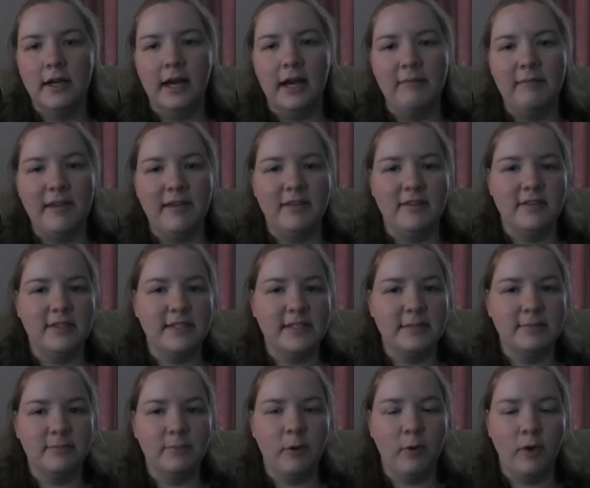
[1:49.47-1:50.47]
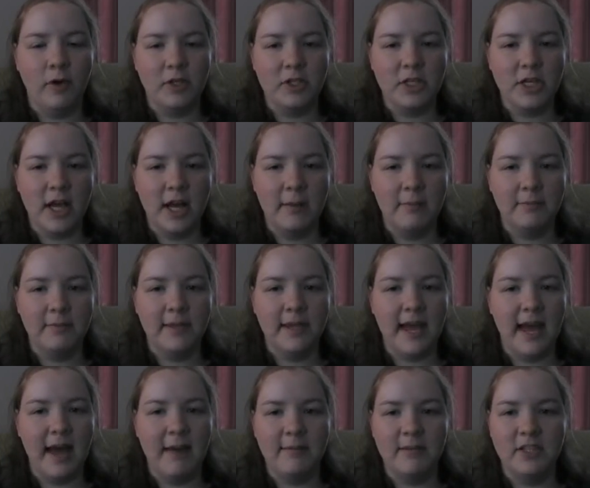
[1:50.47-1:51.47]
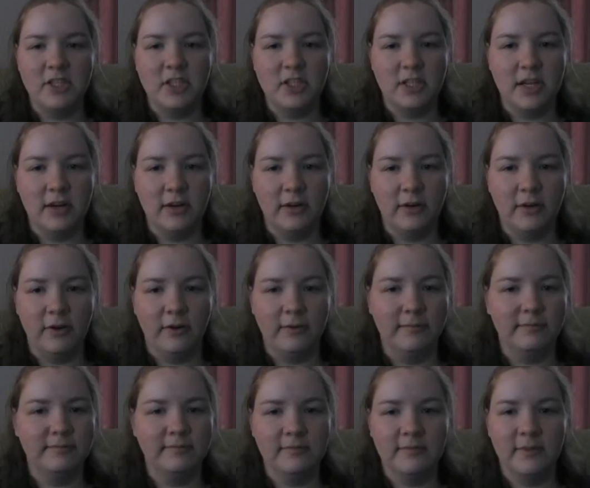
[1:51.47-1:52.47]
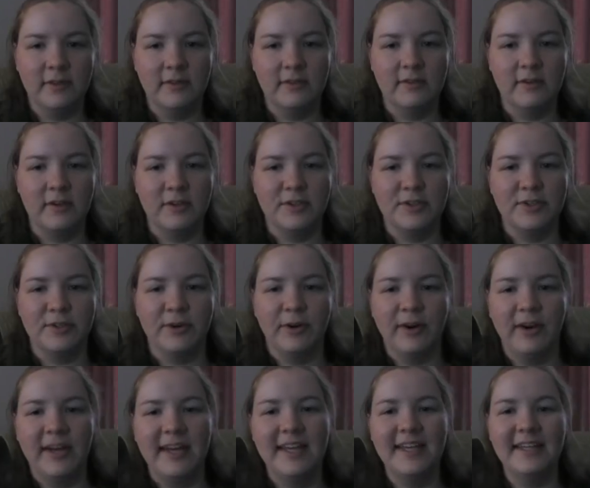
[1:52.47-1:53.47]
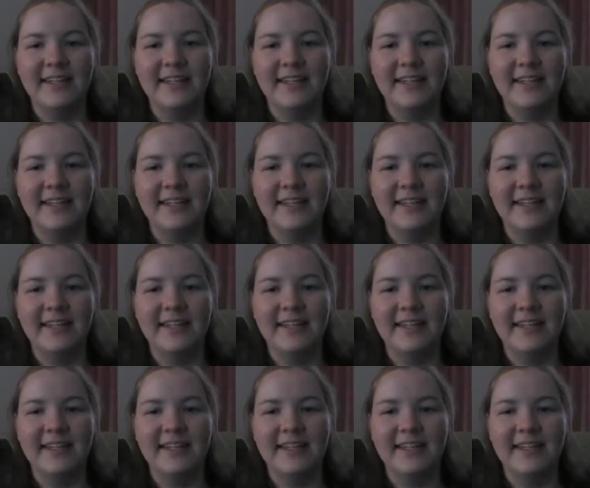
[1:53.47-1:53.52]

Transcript: I made this pork chop cabbage dinner. Long story